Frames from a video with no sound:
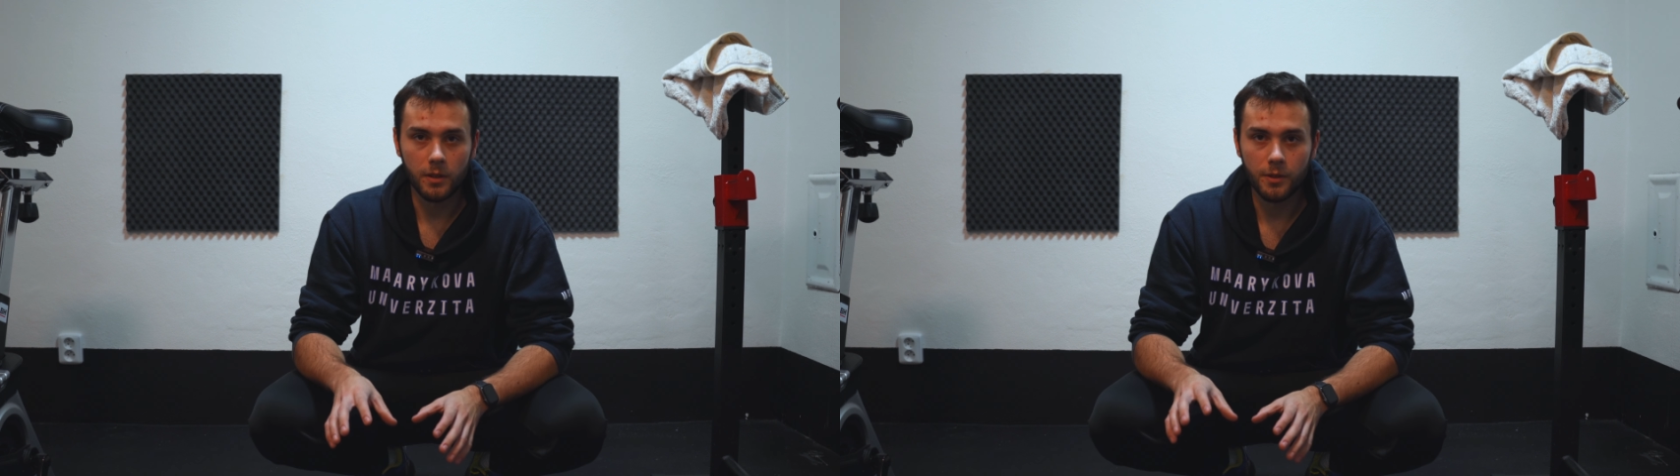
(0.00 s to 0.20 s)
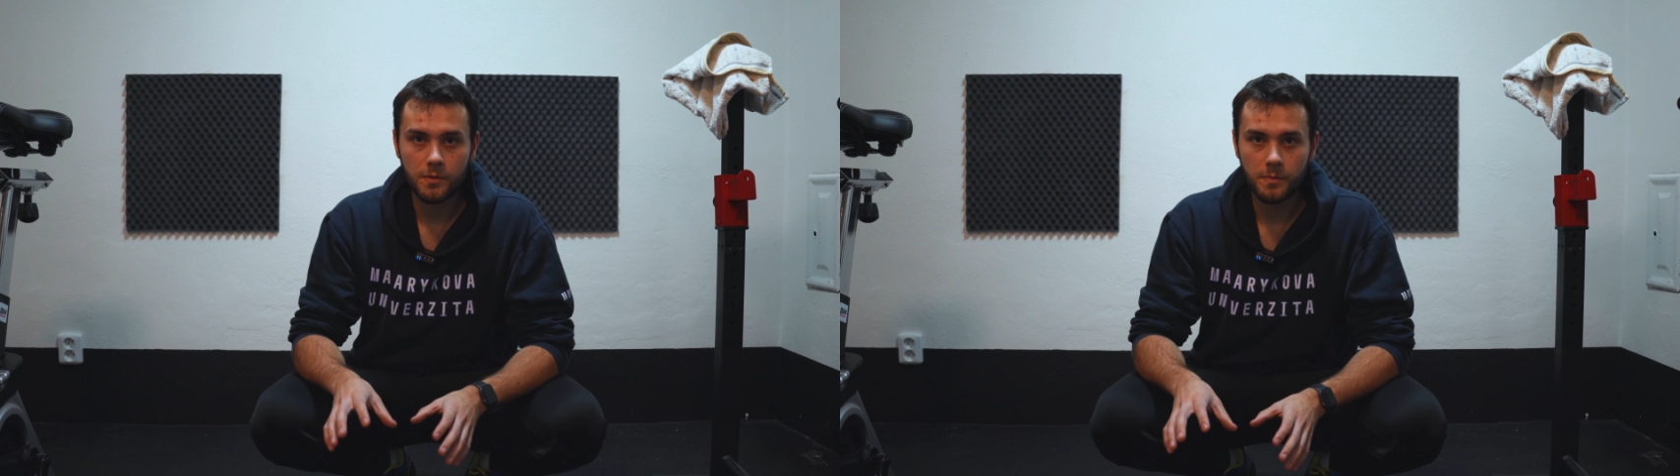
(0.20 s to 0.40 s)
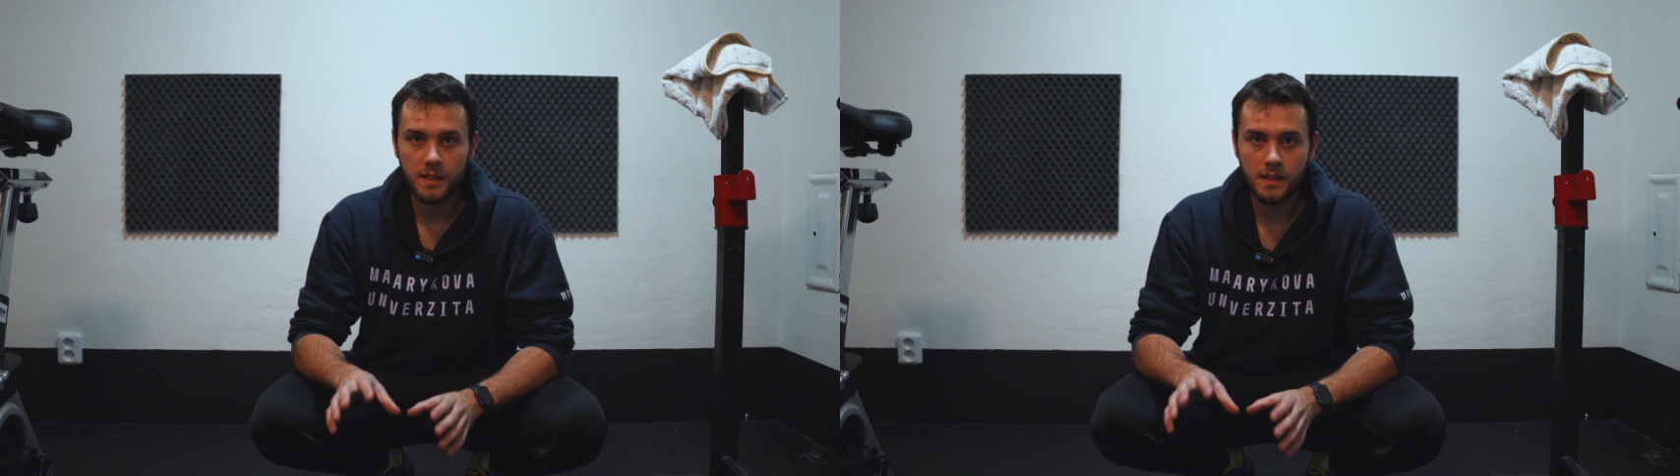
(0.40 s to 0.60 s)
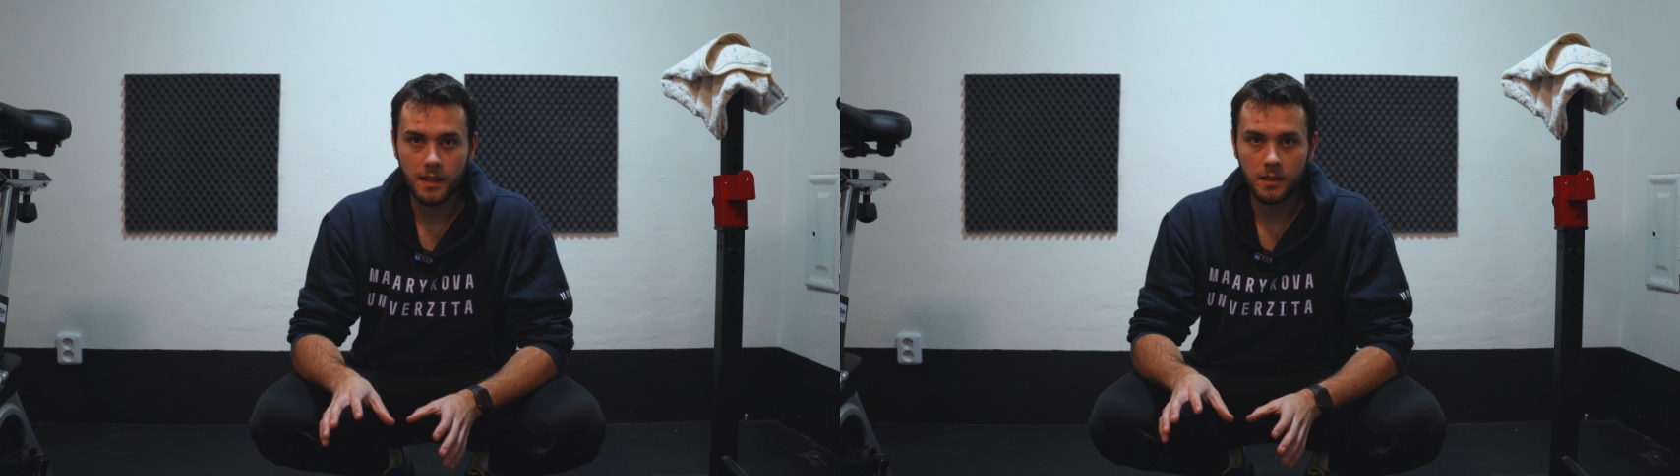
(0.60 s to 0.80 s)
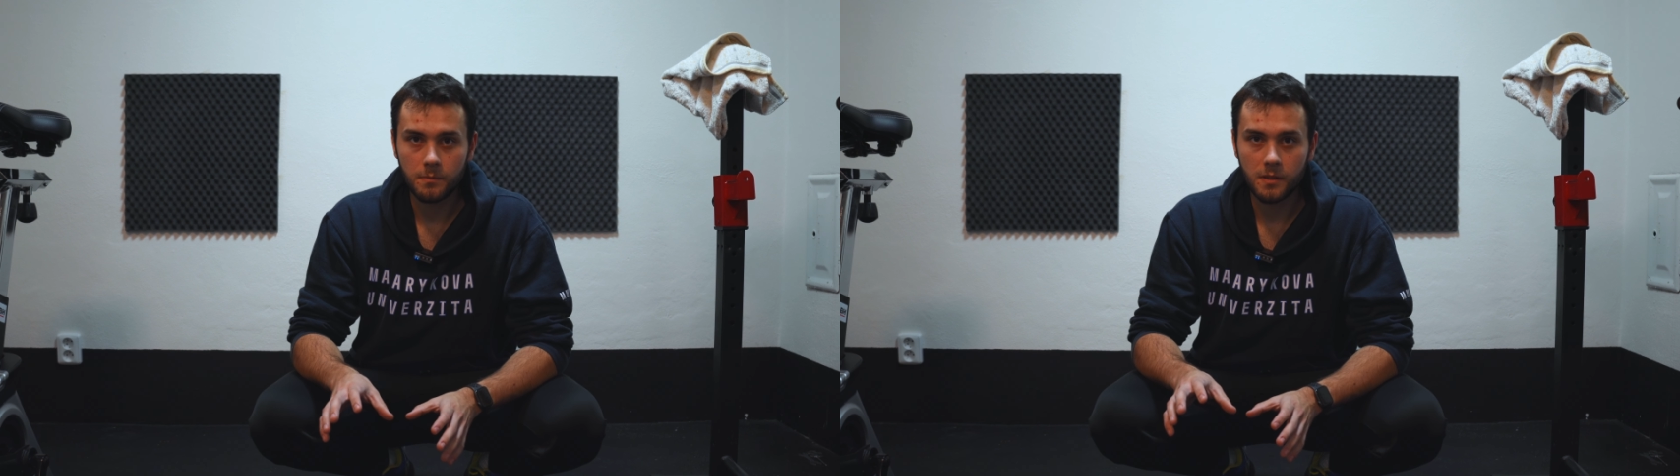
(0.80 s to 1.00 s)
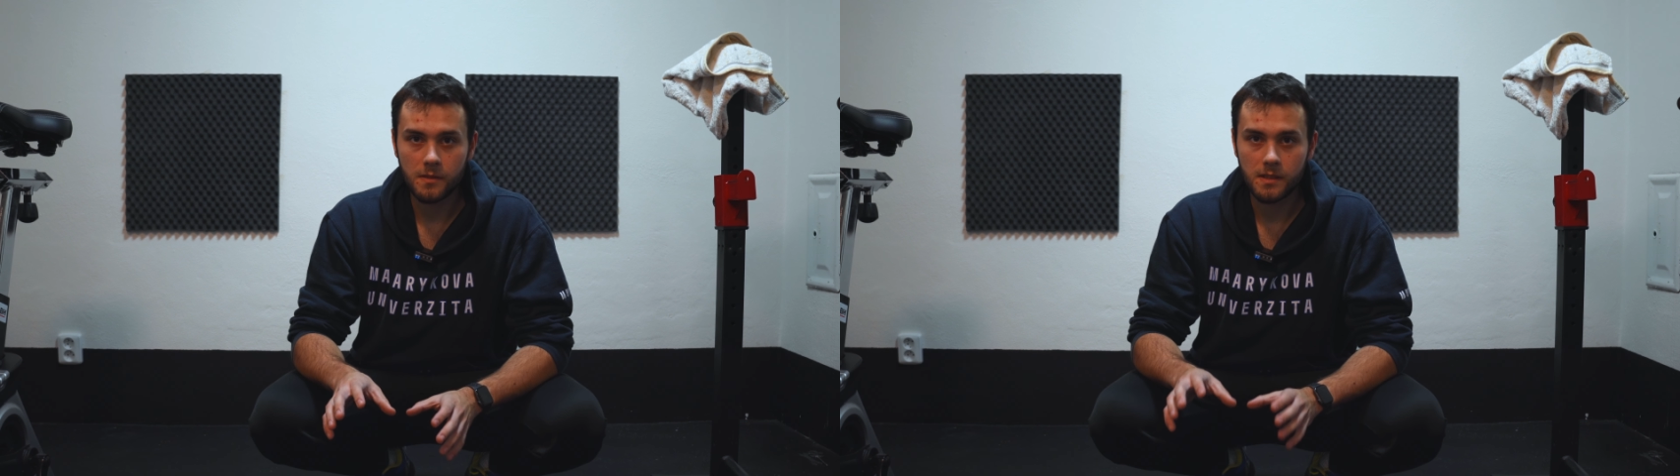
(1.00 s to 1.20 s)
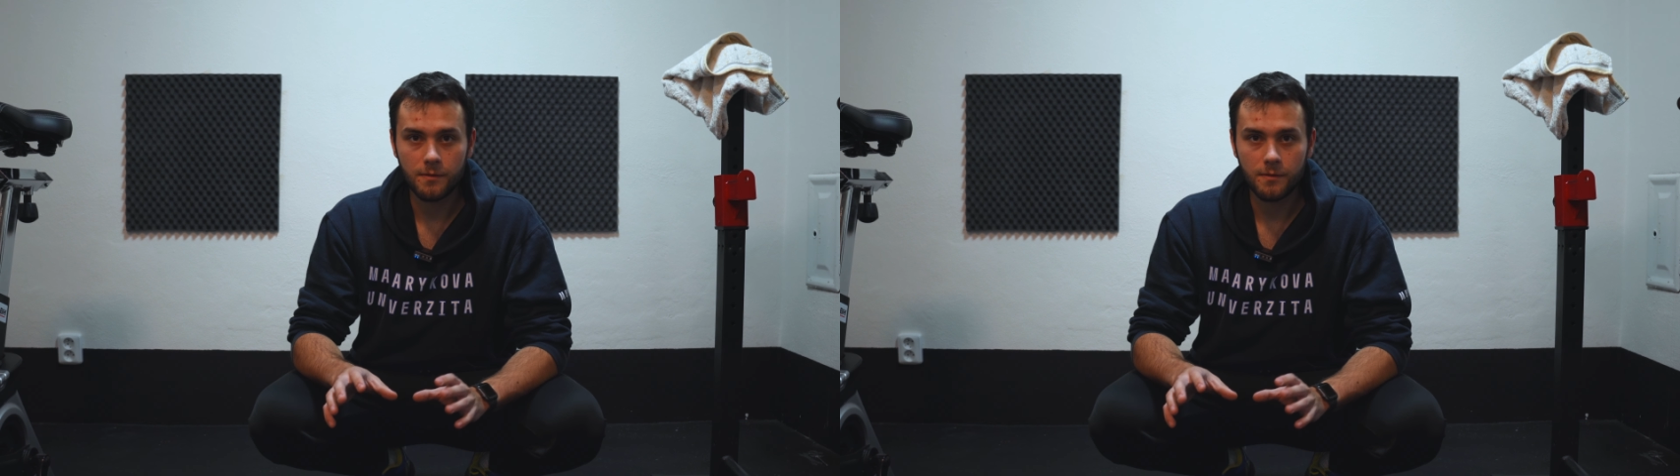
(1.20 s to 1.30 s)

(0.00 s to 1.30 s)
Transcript: not be tight because